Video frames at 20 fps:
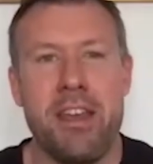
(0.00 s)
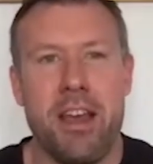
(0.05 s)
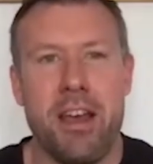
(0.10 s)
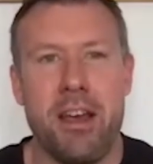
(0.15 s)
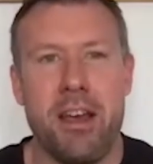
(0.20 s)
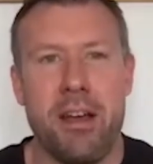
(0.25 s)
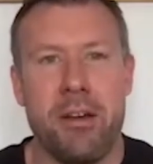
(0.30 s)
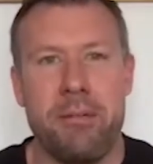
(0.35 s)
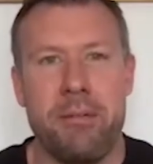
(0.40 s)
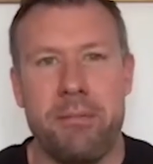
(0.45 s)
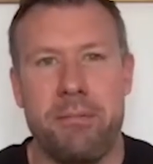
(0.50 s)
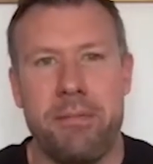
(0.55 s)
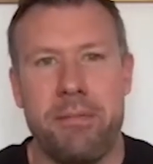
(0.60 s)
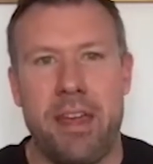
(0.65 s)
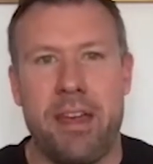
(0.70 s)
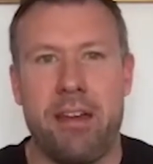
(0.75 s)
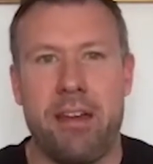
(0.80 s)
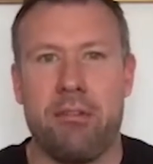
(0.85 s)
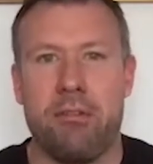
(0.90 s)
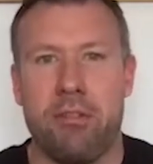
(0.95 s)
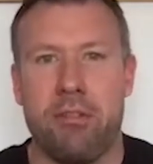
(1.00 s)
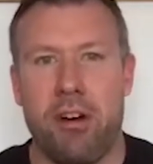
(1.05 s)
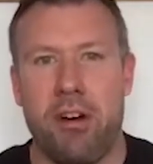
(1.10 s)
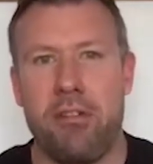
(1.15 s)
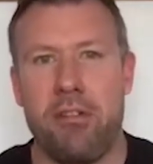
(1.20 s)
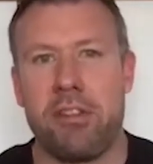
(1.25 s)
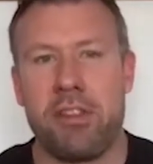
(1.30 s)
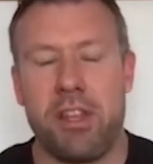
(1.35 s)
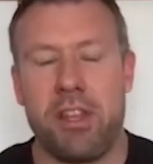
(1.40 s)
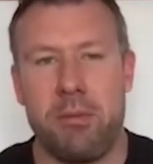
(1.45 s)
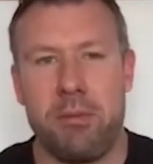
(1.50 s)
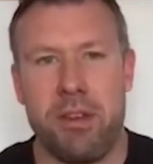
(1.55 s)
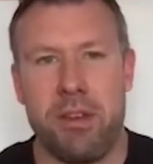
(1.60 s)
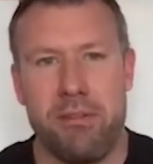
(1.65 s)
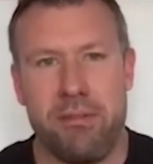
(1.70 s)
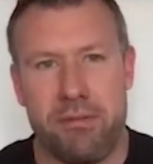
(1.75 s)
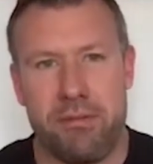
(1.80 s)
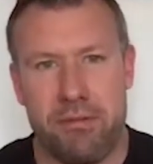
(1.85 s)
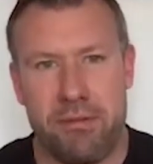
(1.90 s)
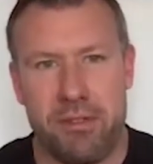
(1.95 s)
Now, obviously,
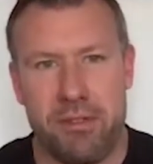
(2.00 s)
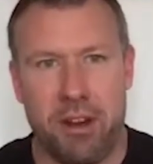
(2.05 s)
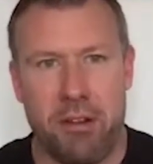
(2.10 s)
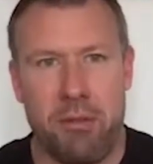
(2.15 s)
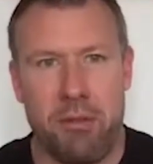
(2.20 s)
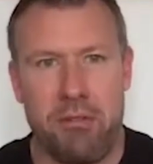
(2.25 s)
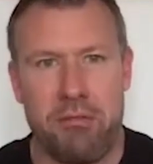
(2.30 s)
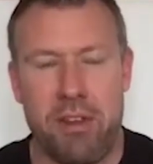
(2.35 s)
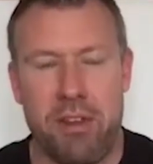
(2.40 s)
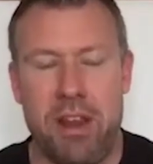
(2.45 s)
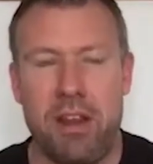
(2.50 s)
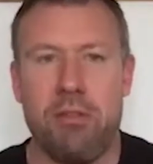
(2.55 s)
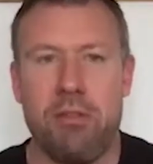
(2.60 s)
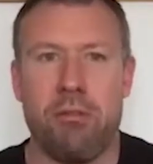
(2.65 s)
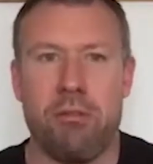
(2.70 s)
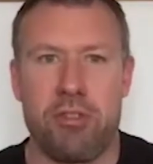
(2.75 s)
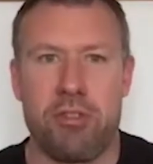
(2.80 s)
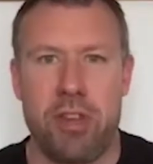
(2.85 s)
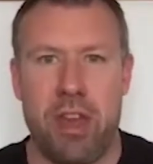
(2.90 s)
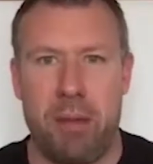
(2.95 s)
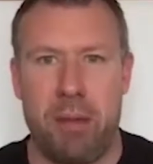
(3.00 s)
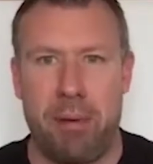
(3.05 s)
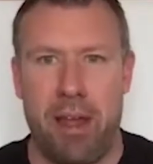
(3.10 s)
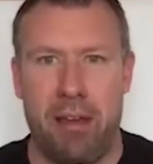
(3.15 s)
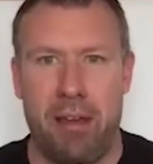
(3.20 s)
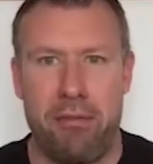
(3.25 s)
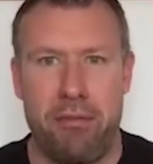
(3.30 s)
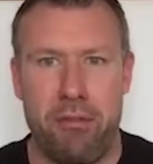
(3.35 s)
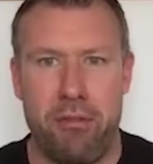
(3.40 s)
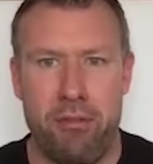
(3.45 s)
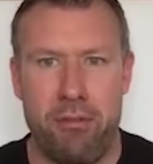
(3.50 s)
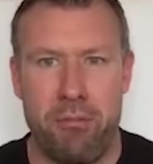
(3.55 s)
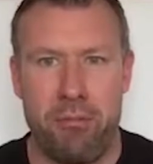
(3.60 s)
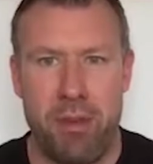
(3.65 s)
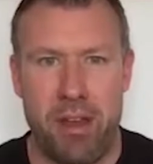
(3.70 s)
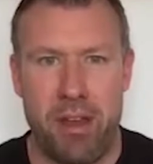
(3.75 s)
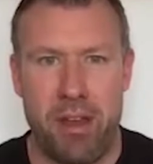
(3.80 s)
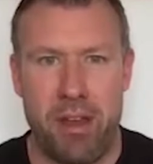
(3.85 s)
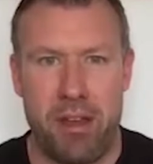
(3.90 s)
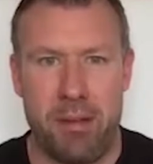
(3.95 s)
we've relaunched our platform,
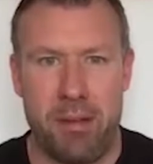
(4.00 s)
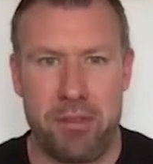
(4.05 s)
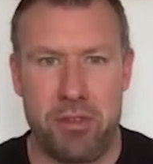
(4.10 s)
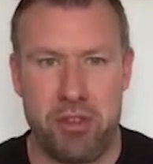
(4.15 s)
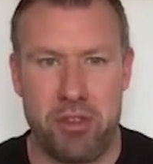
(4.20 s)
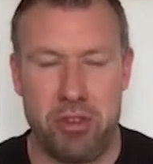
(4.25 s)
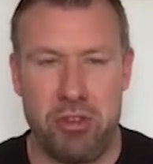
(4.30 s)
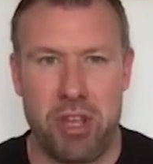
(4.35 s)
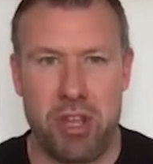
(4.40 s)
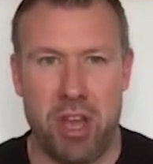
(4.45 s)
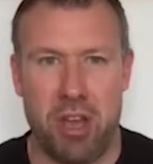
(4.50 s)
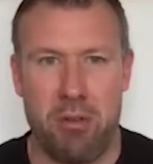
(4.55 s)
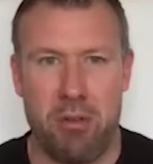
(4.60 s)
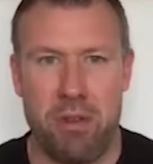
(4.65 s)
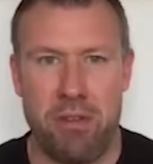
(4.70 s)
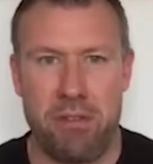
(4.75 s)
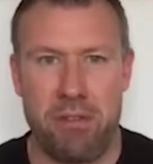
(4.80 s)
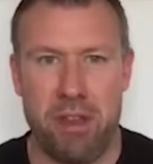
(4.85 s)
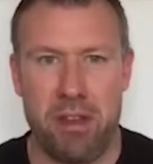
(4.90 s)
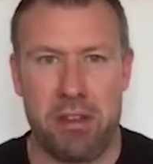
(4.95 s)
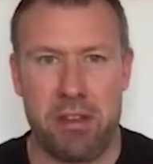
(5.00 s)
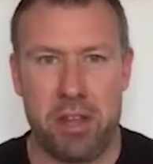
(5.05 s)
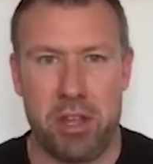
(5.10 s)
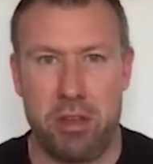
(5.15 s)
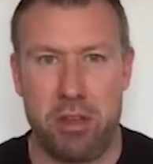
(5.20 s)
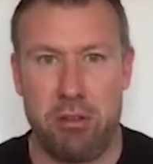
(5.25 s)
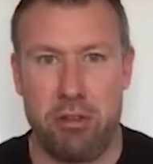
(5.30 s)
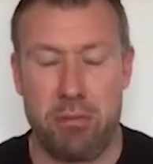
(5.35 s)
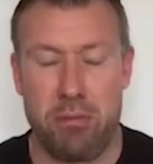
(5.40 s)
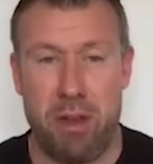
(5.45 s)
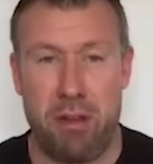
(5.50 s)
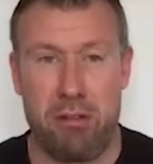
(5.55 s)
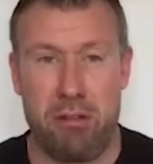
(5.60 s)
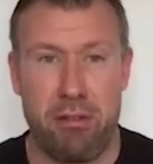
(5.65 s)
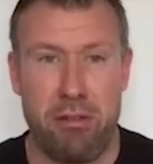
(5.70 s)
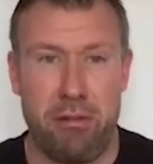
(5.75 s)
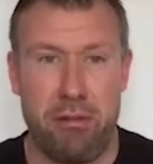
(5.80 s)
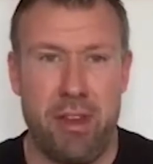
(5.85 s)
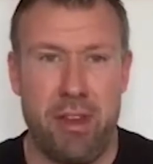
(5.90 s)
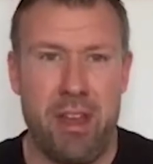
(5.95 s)
Studio. We've done a huge amount
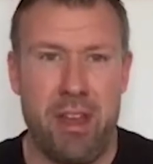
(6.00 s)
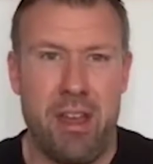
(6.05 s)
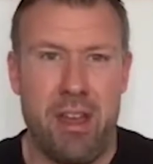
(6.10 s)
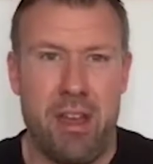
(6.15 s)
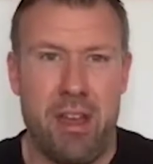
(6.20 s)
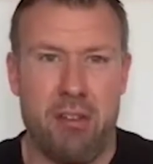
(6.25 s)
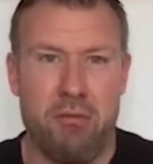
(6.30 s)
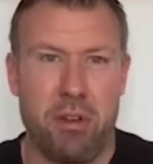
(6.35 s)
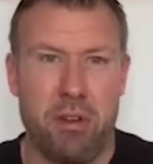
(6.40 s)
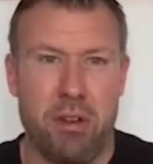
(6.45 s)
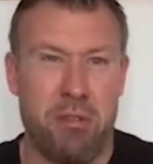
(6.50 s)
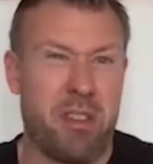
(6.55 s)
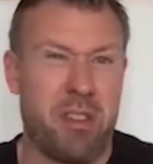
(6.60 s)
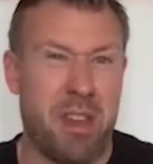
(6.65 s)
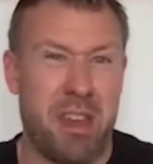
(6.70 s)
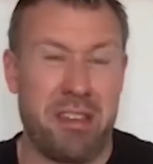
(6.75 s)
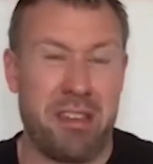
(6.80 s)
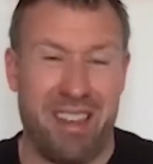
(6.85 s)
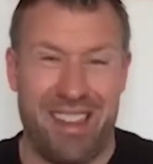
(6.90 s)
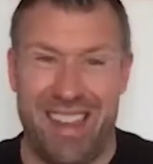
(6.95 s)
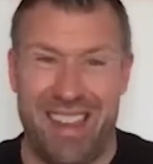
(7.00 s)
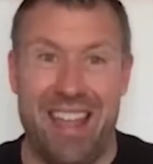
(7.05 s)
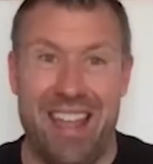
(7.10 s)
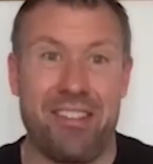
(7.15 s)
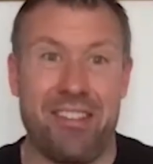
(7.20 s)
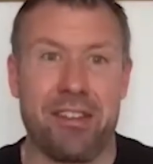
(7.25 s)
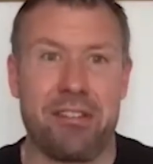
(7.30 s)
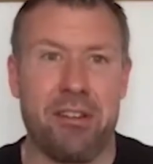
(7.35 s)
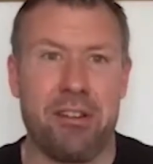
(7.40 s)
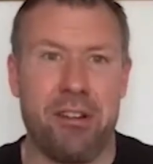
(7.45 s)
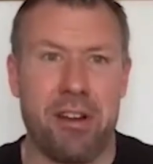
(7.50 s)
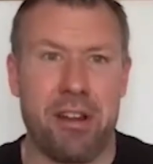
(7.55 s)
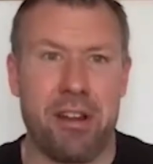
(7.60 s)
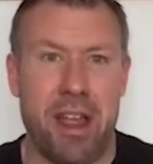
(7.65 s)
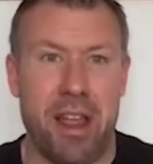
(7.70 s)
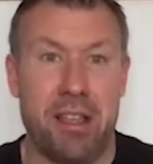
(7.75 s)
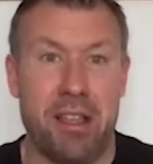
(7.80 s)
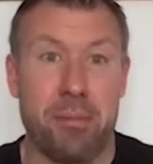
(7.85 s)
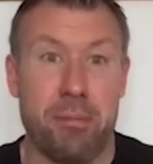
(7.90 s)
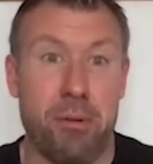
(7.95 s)
of what you would say is like
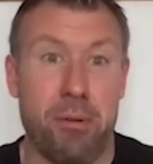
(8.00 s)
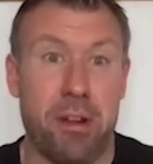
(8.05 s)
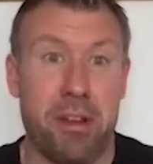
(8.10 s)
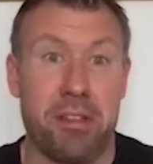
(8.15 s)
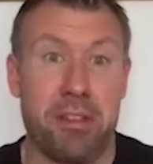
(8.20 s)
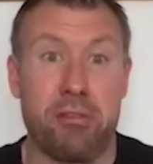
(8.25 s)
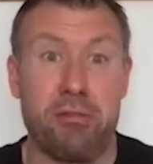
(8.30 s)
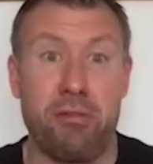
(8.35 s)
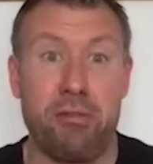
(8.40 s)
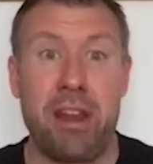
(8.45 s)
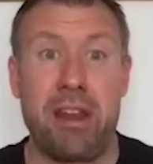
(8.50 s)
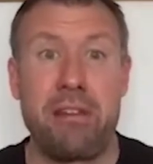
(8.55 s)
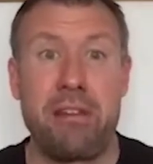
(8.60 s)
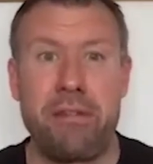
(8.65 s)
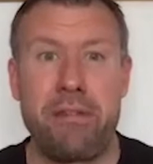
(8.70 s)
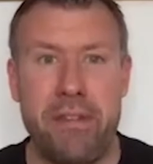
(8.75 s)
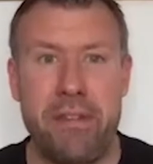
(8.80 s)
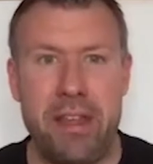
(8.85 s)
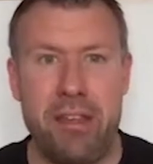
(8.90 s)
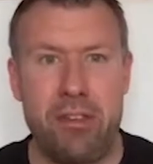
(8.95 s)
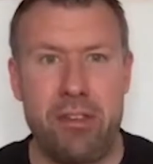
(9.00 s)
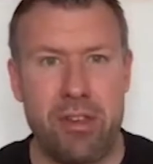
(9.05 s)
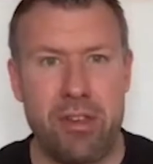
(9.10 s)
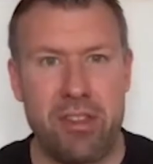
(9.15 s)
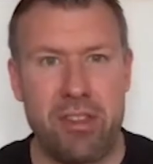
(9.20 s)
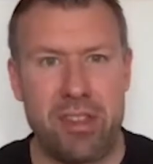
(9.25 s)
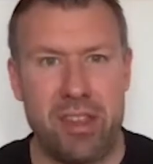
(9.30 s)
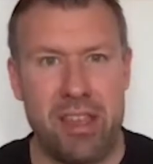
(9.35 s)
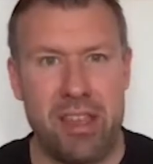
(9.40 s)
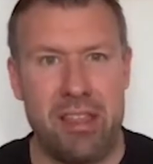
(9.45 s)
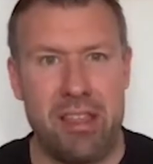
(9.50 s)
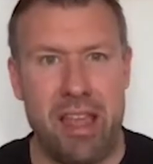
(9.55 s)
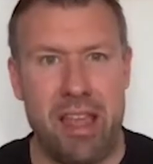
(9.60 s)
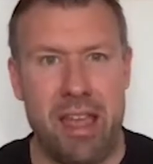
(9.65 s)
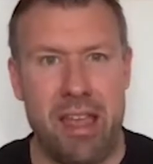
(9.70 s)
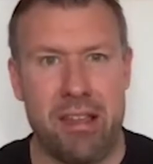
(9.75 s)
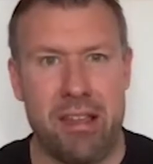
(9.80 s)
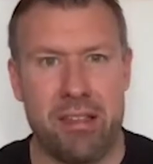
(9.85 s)
enterprise grade features in there.